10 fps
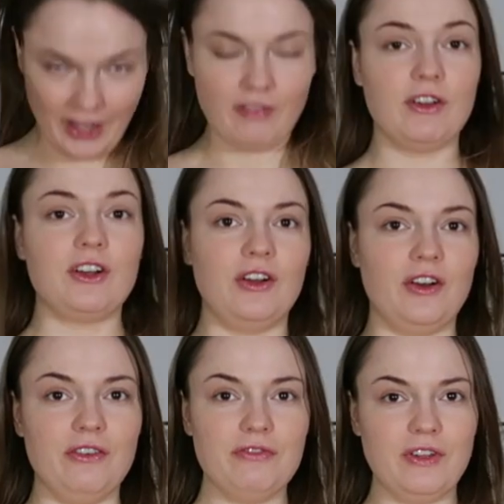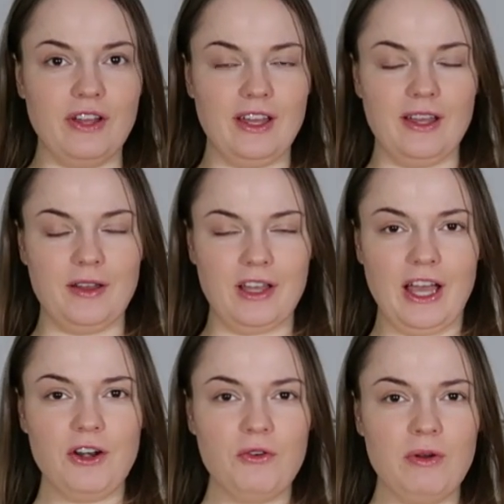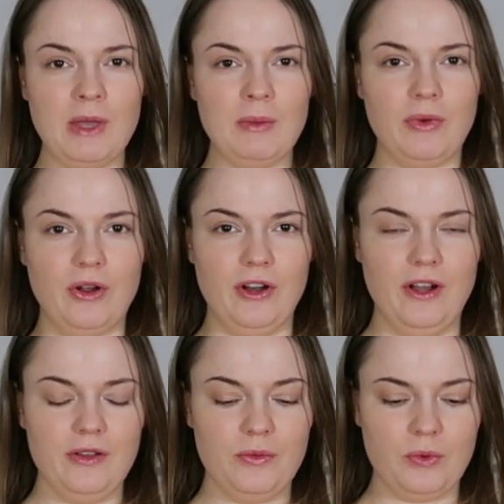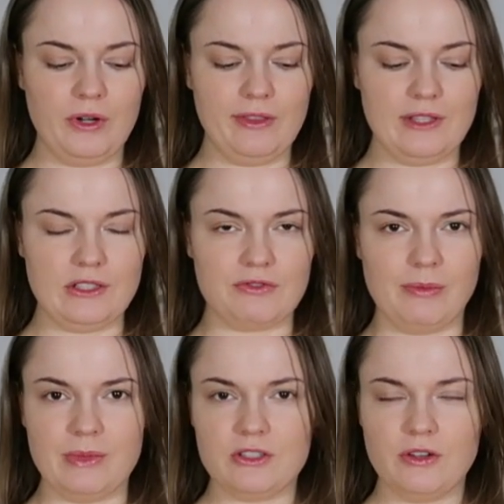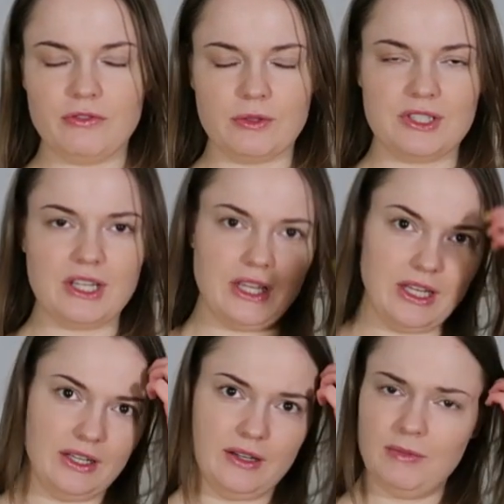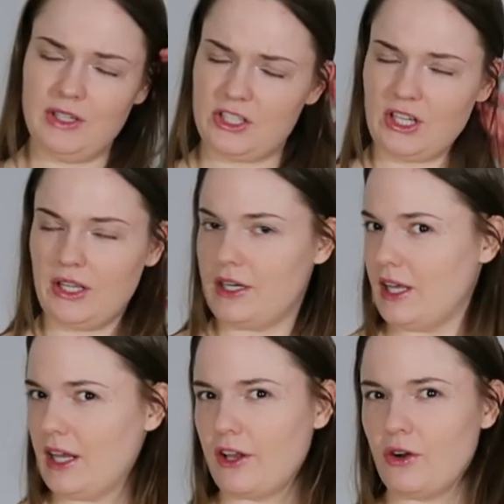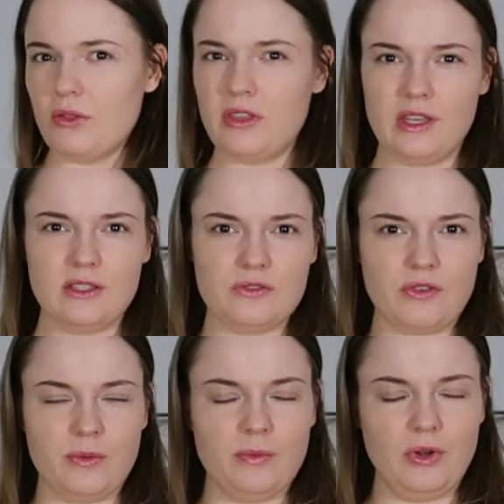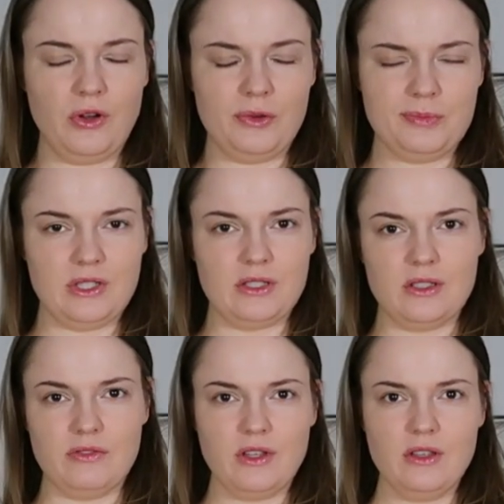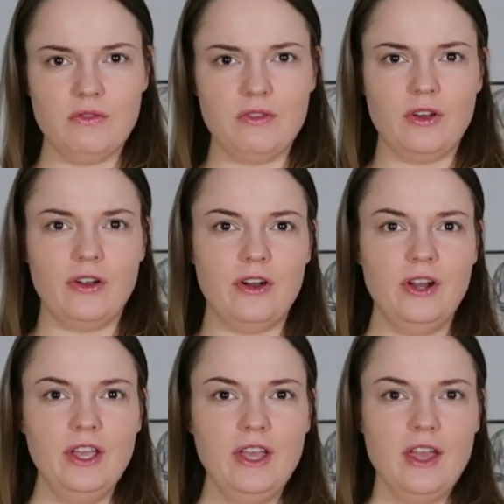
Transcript: I haven't cut off. Uh, I don't remember where this is from. It's not from Shein, Shein and I don't think it's from Obsessive either.